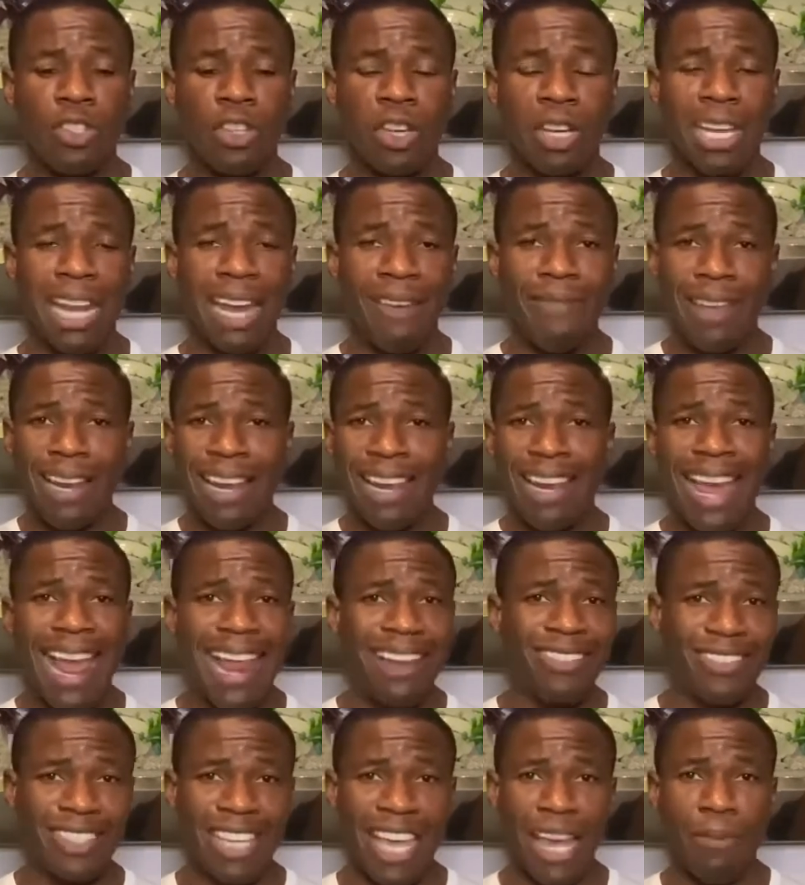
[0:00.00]
You can have it
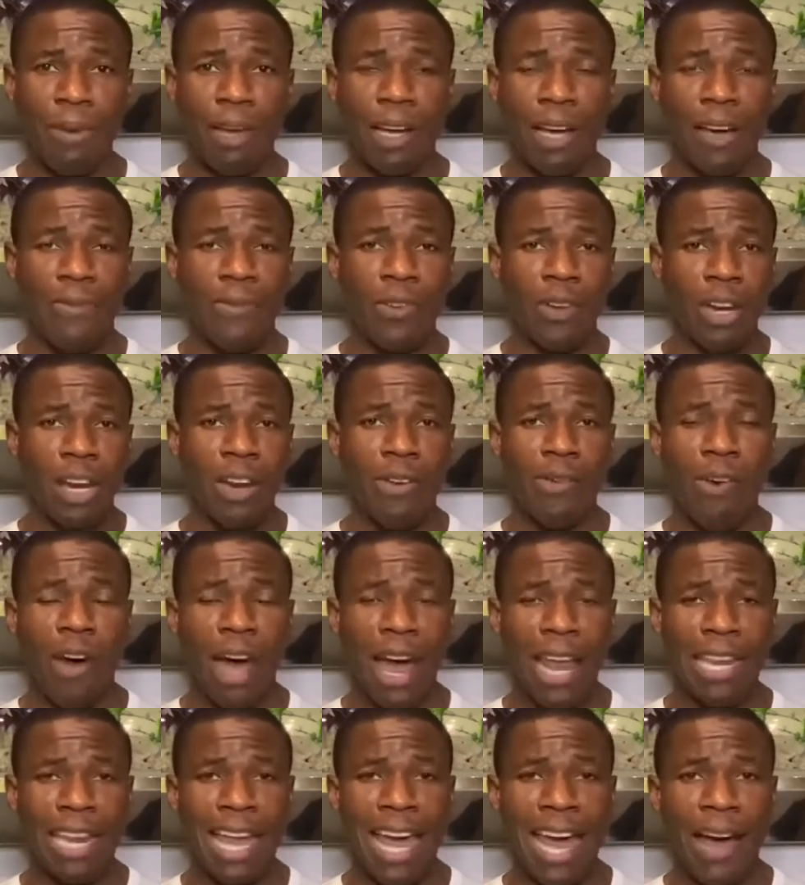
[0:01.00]
landscape like I've got it
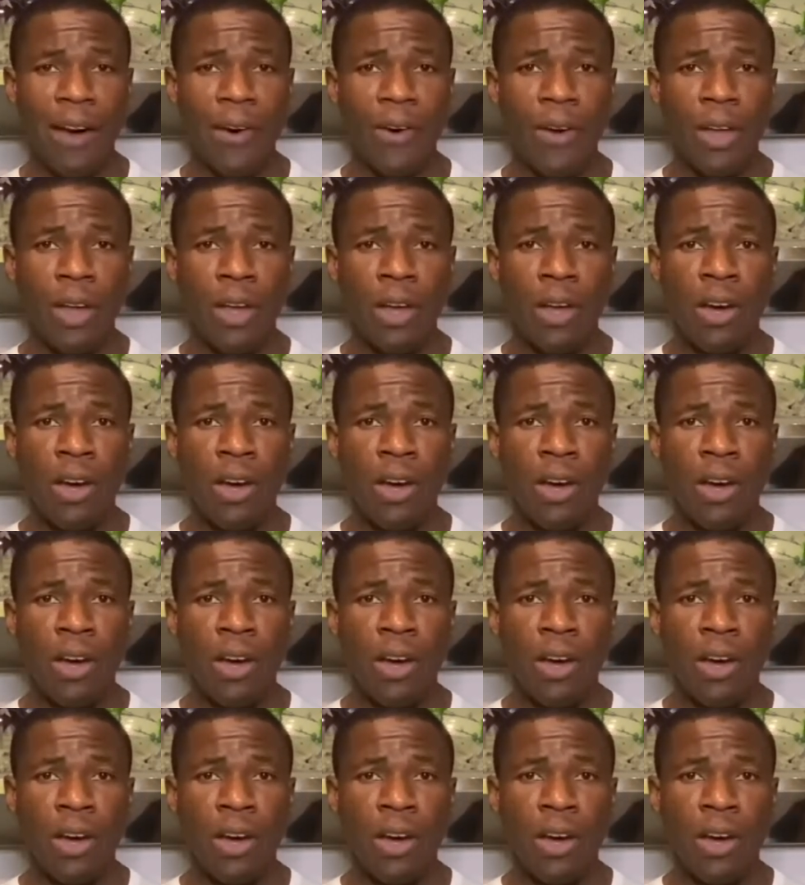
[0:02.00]
right now.